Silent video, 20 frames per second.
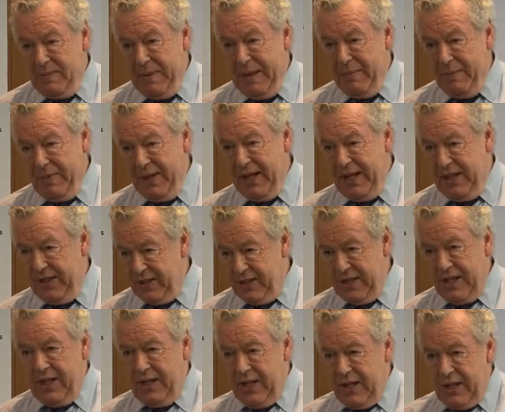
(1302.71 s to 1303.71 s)
membranes.
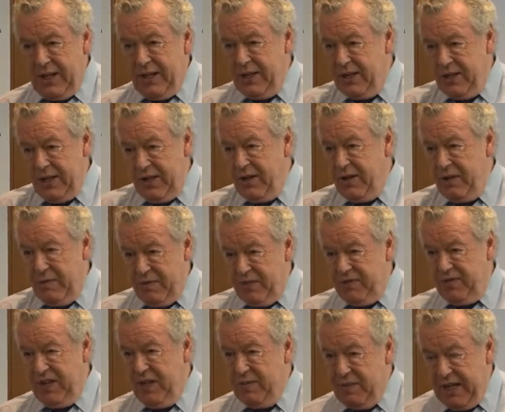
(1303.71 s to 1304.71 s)
So
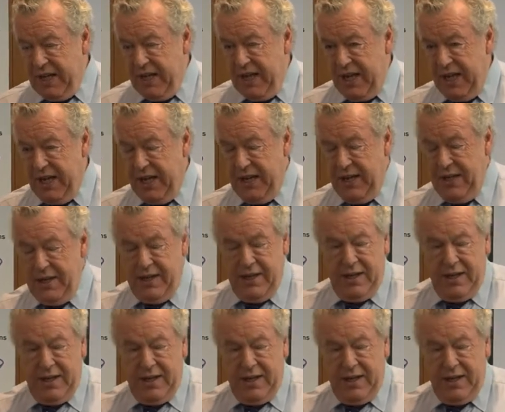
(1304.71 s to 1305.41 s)
vitamin E,